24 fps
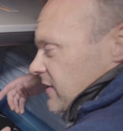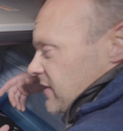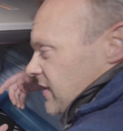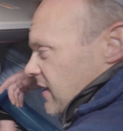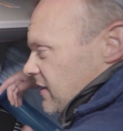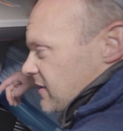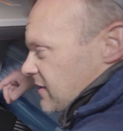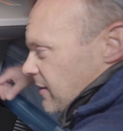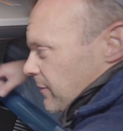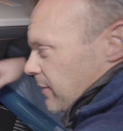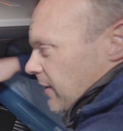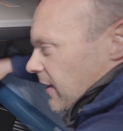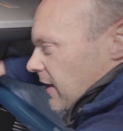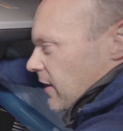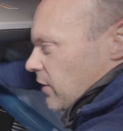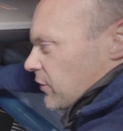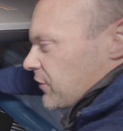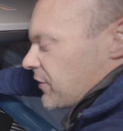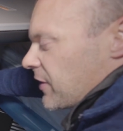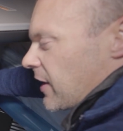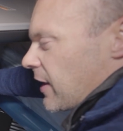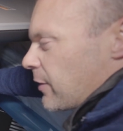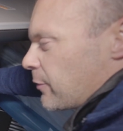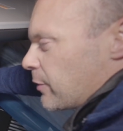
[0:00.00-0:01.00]
say something
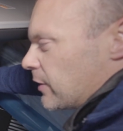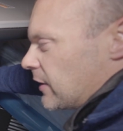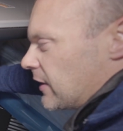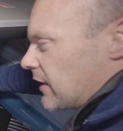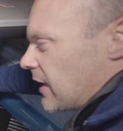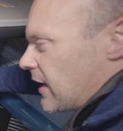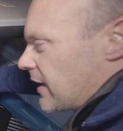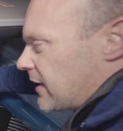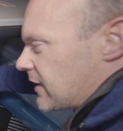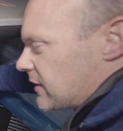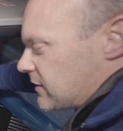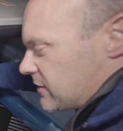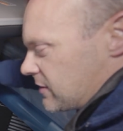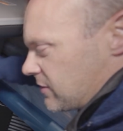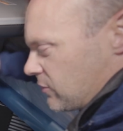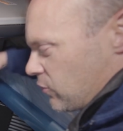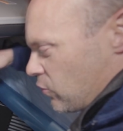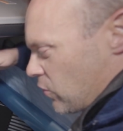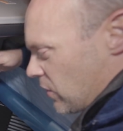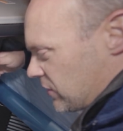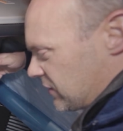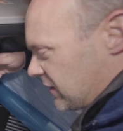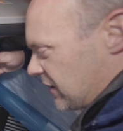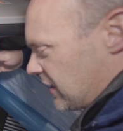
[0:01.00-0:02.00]
else that I really like is,
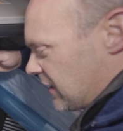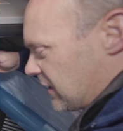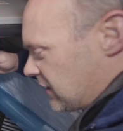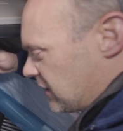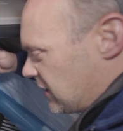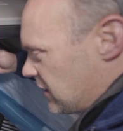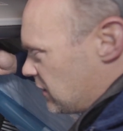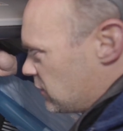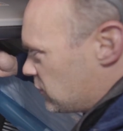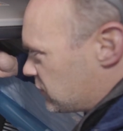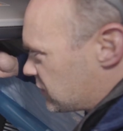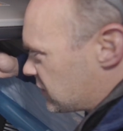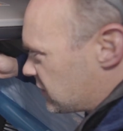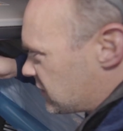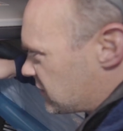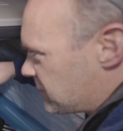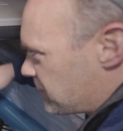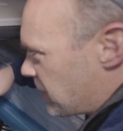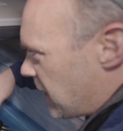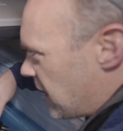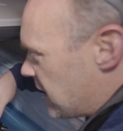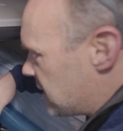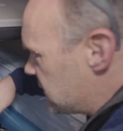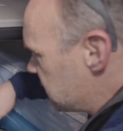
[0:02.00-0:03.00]
once again, the use of
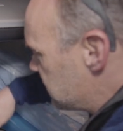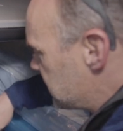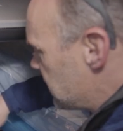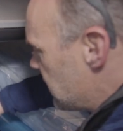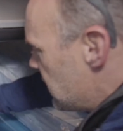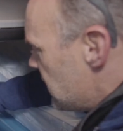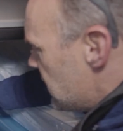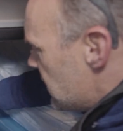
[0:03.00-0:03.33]
space.